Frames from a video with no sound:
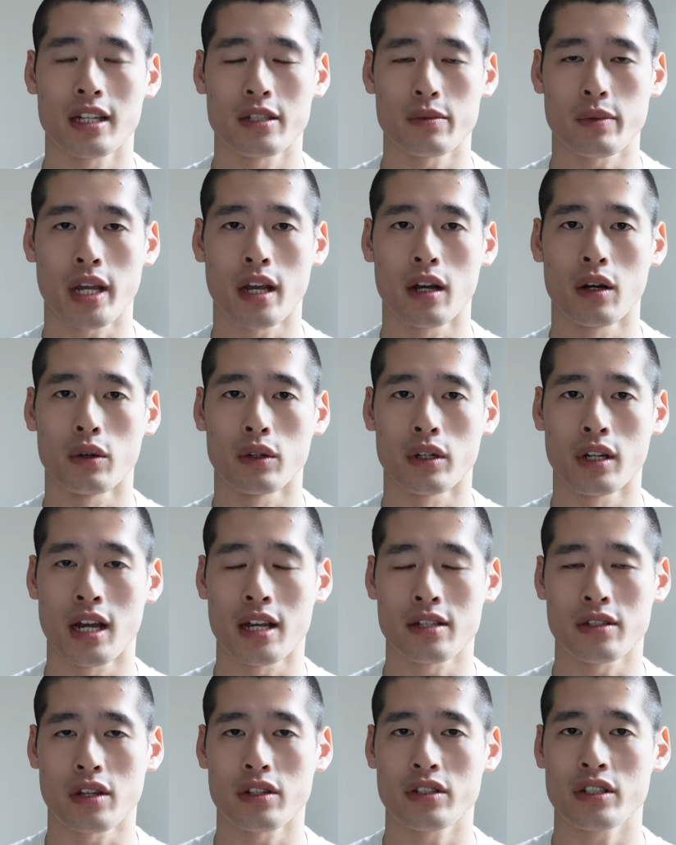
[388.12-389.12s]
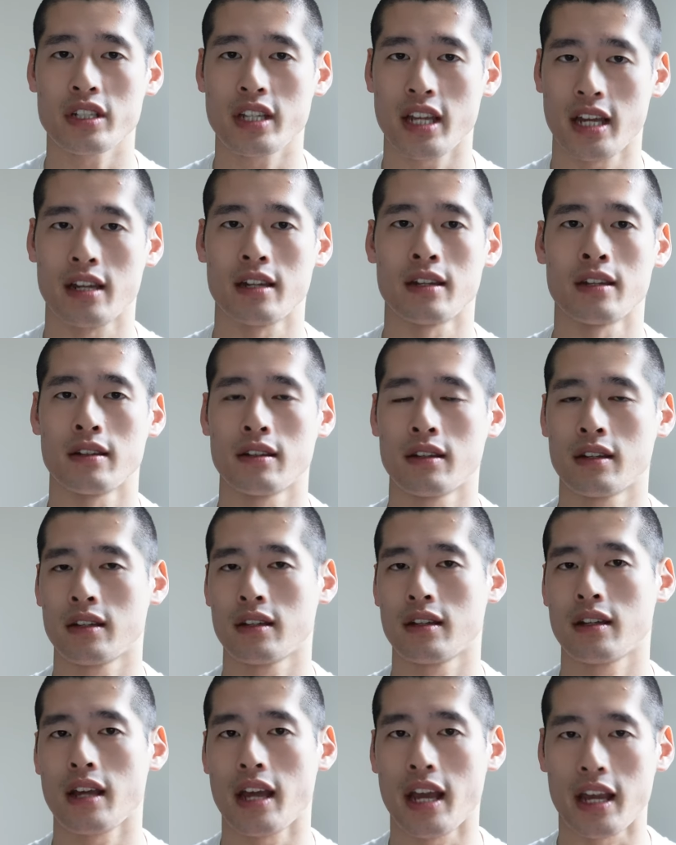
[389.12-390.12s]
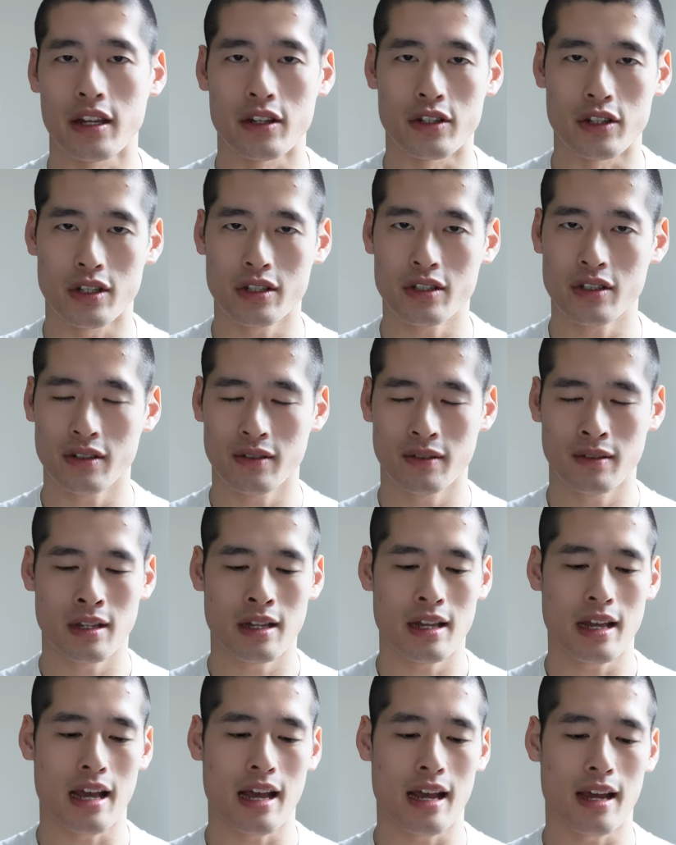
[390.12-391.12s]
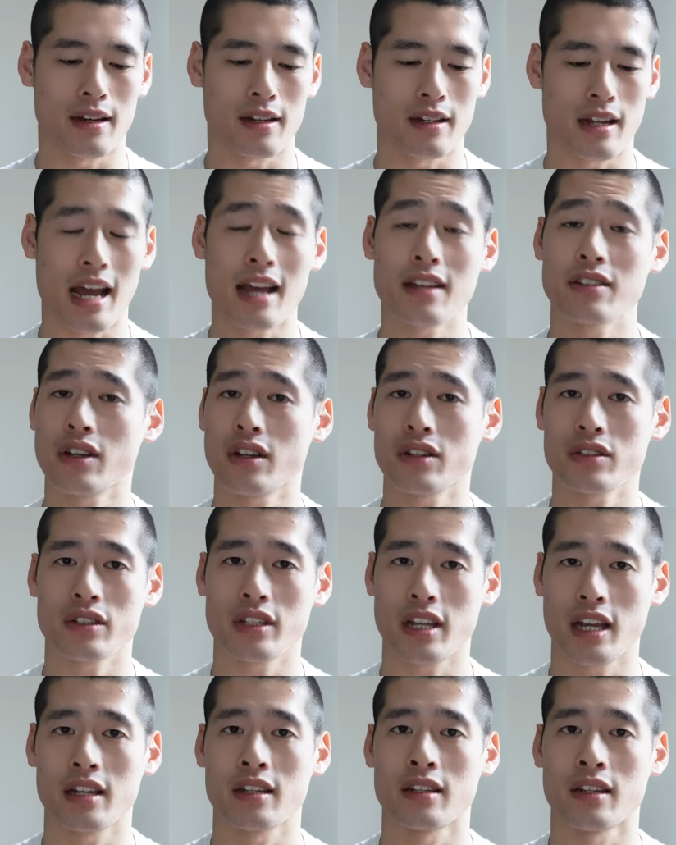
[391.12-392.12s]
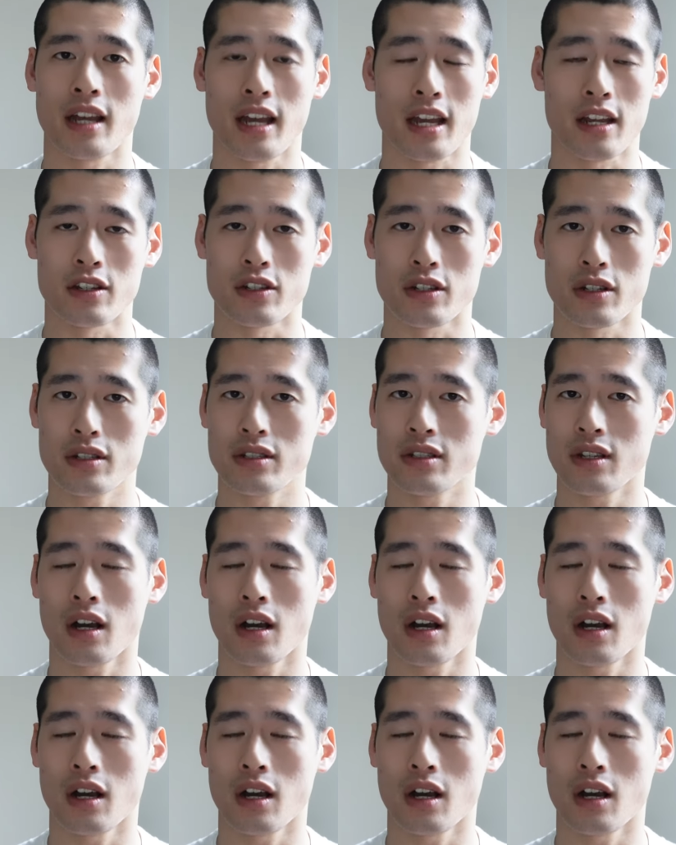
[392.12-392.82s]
as we get older, as our skin ages. And as our skin ages,